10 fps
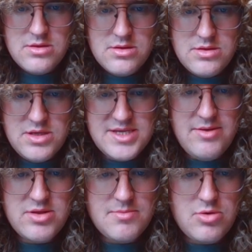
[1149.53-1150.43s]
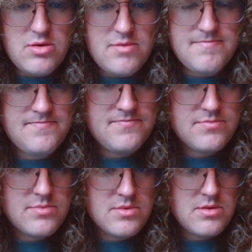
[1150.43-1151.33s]
You take with the pawn.
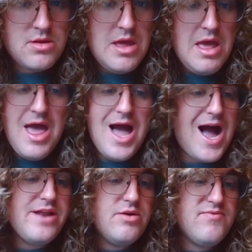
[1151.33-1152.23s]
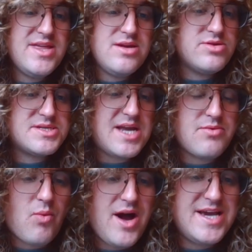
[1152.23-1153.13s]
I don't really
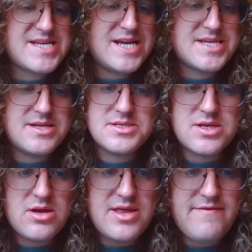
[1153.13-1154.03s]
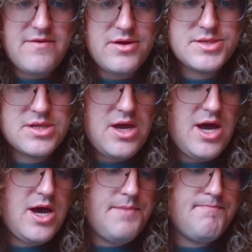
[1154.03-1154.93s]
understand why it's asking us to go there first.
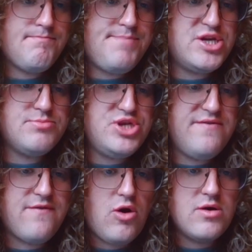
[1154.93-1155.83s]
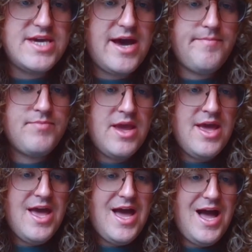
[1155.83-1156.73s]
Bishop g4, yeah.
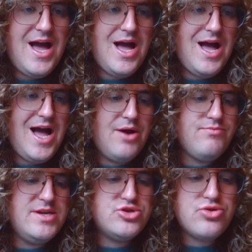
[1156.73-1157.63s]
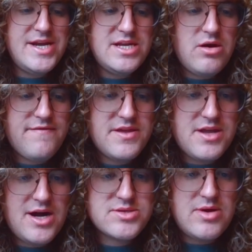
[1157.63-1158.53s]
And we traded off the
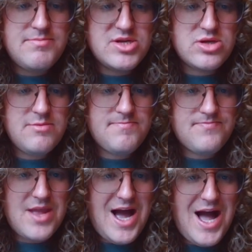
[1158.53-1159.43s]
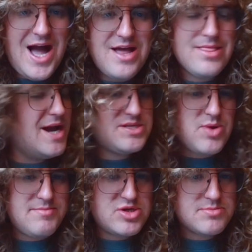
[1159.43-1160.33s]
dark squared bishop. Light
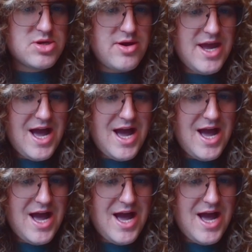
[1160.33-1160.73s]
squared bishop, sorry.